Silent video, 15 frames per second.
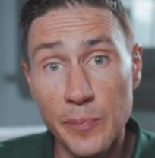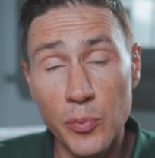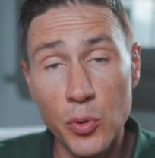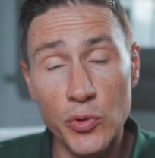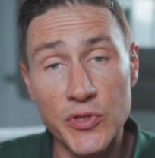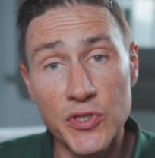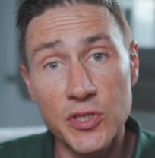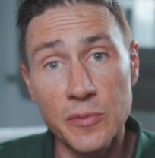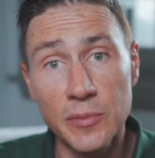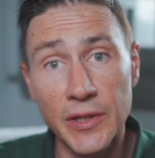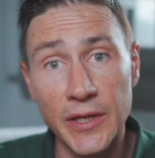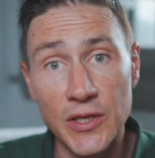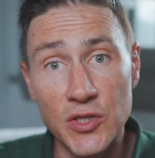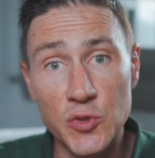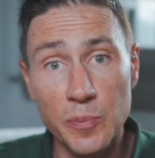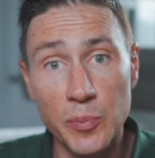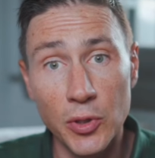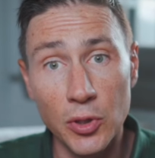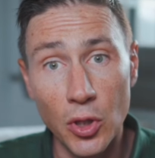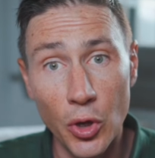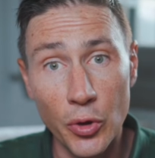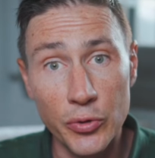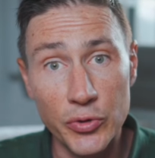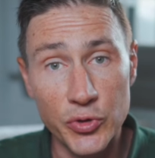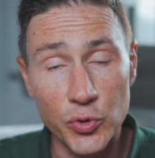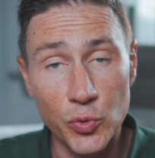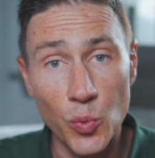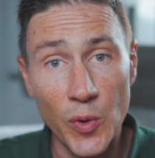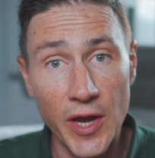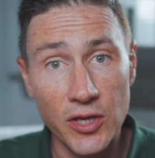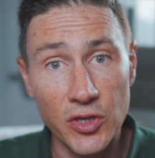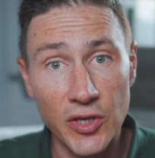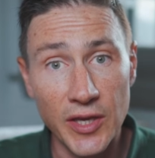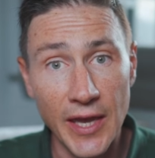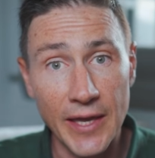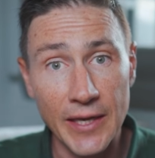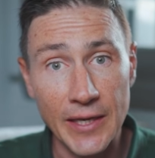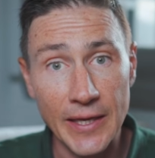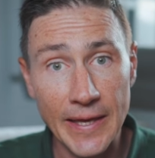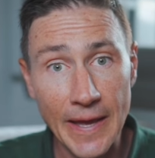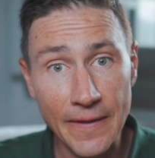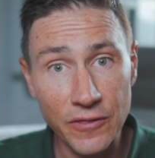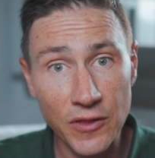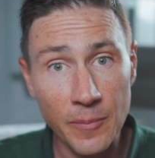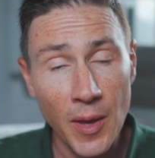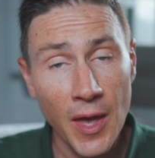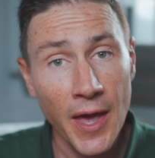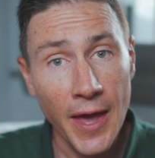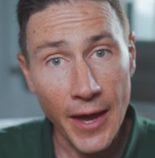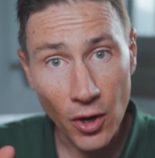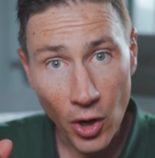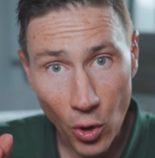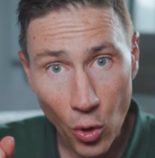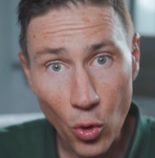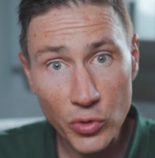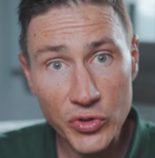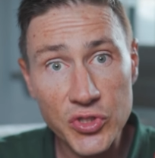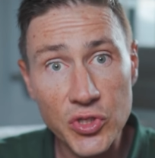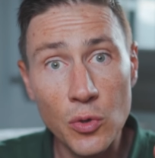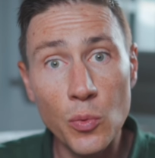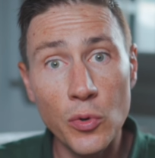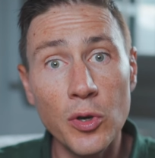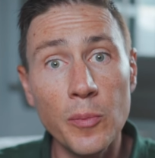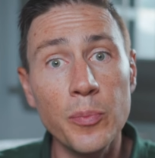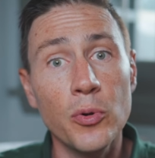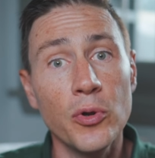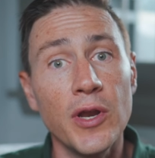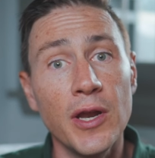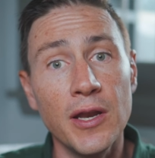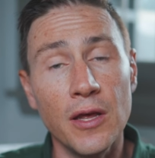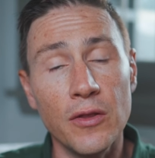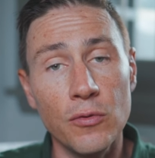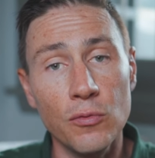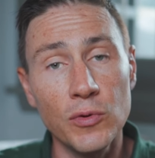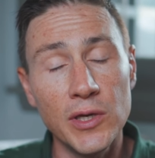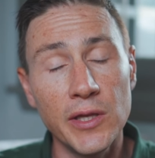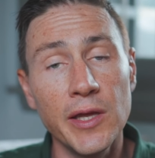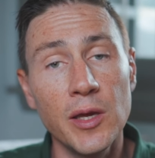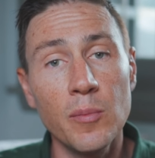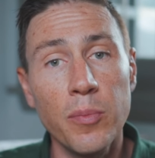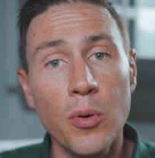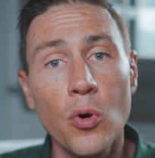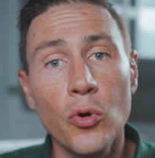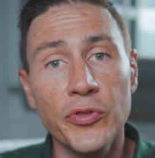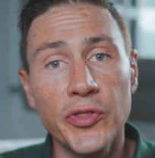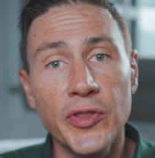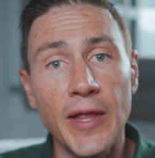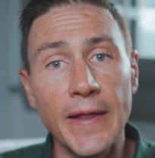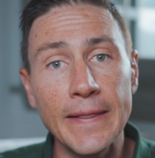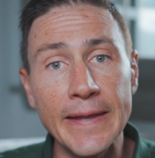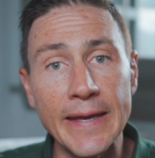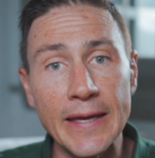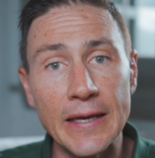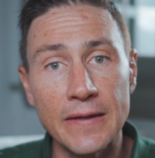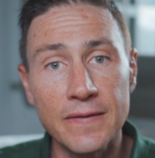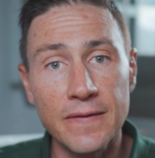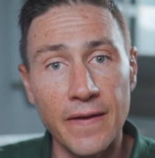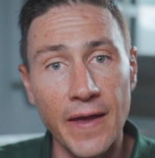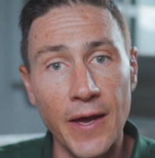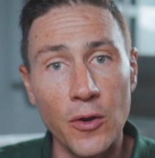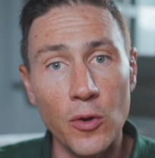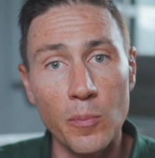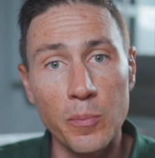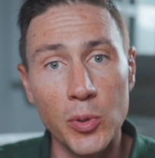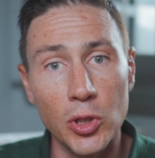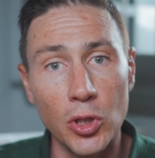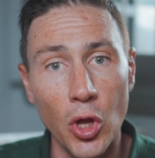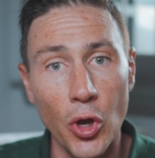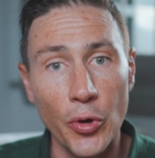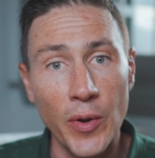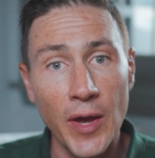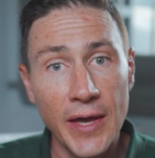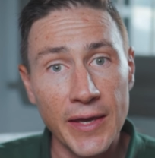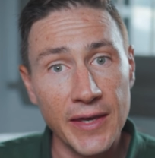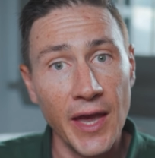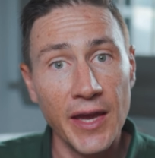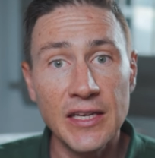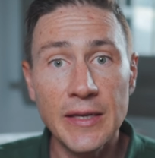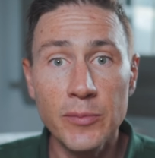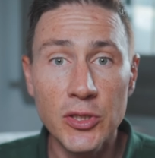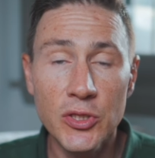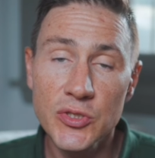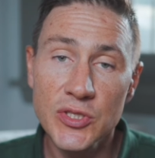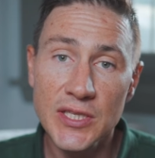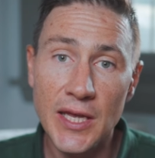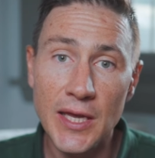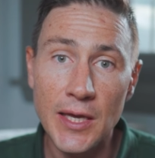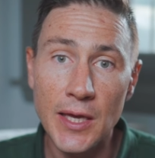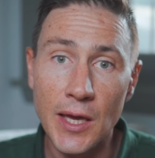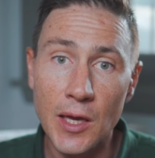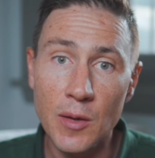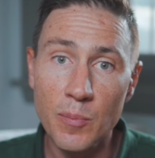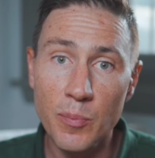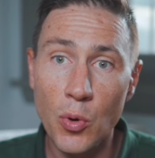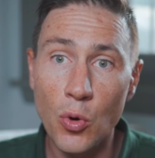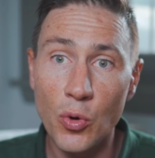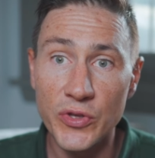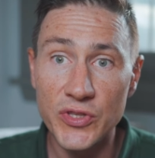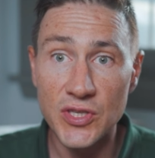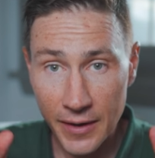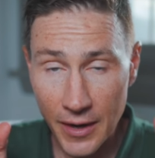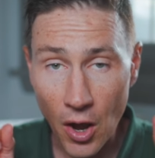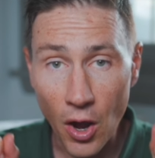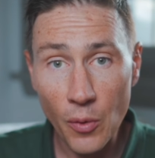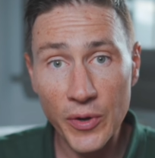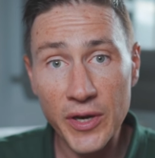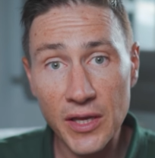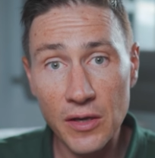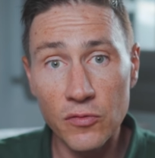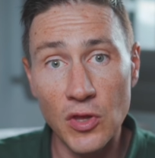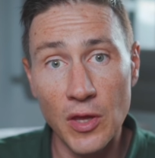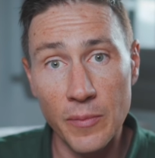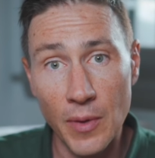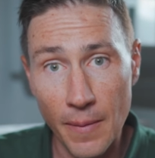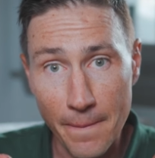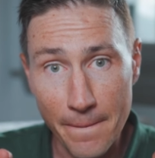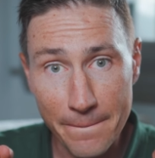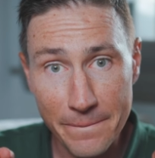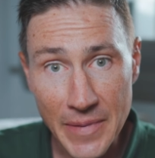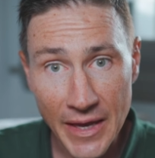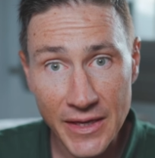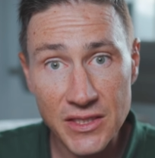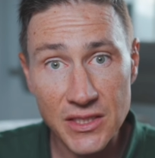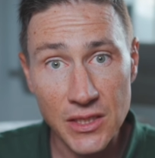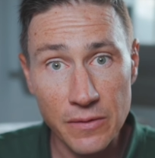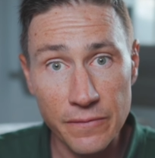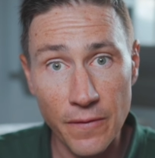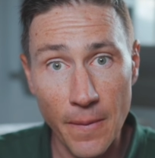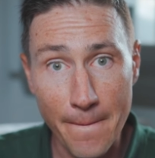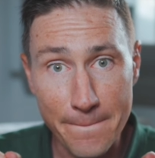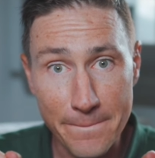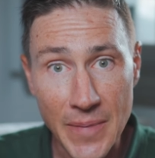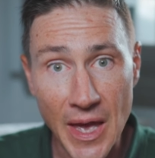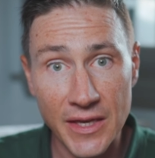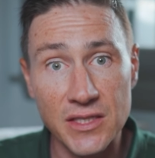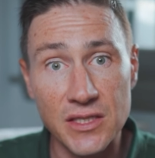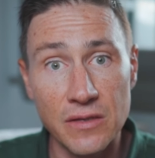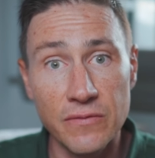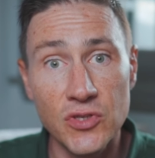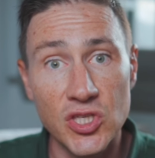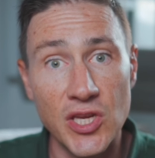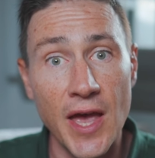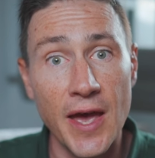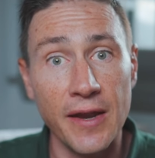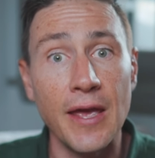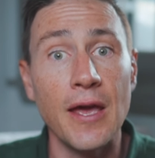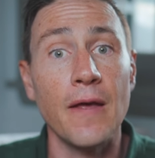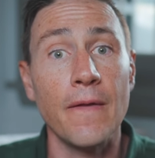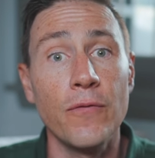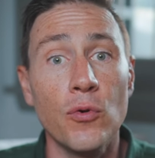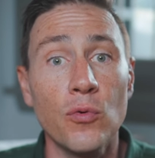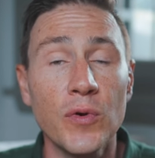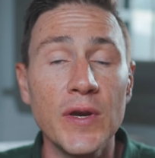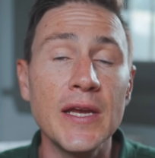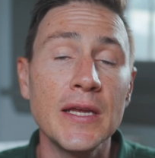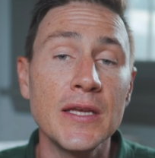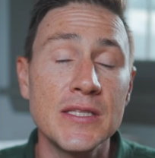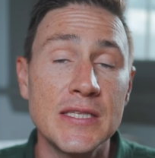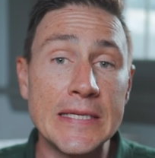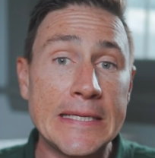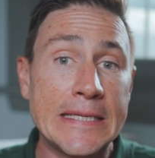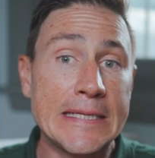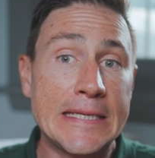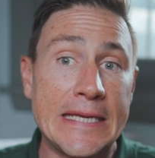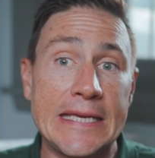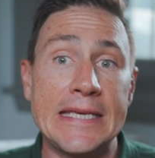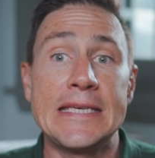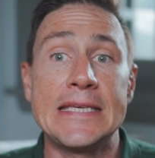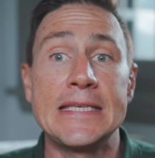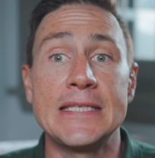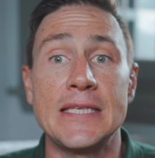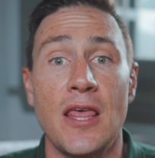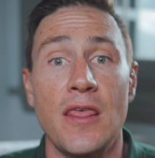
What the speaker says: put some links below to where you can get them. And I also want to put another really important link down below. KWT Imports. Now I want to give them a massive, massive shout out. And the reason is